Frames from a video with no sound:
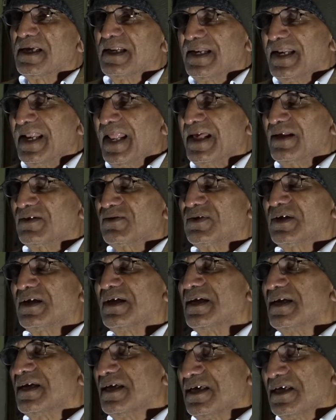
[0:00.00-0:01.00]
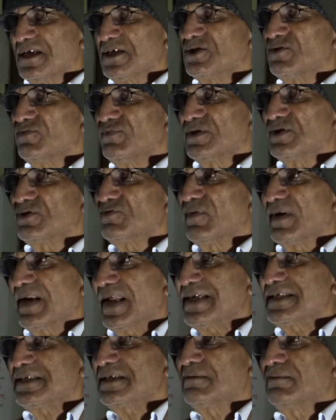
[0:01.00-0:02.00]
length is
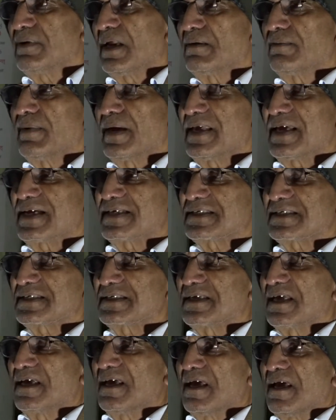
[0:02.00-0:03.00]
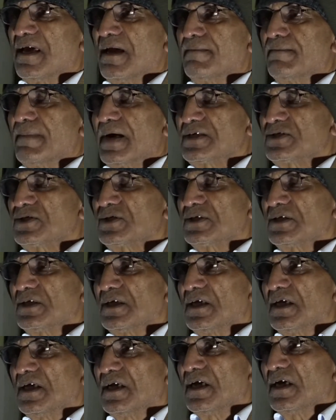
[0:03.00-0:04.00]
visualizable by us, but
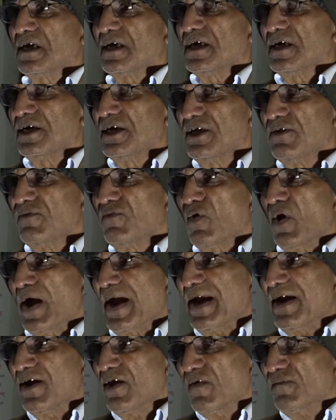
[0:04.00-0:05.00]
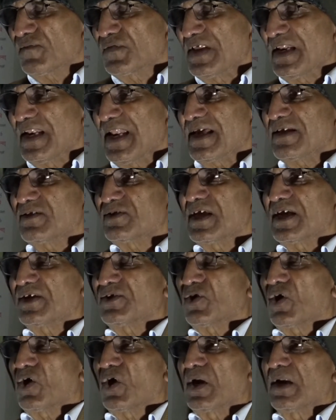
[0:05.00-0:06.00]
divide of the length
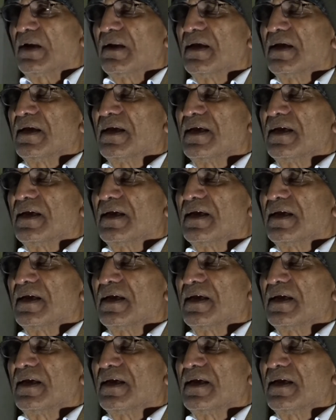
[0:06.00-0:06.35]
at all